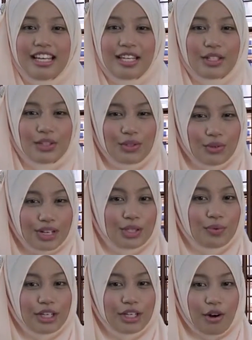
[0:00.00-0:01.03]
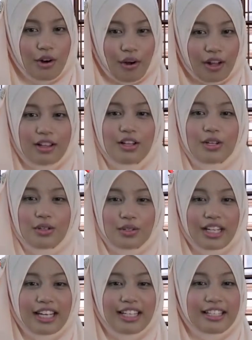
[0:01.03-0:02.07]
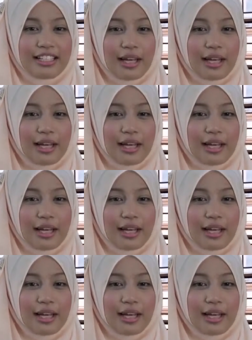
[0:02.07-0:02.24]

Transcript: is greased with oil so that it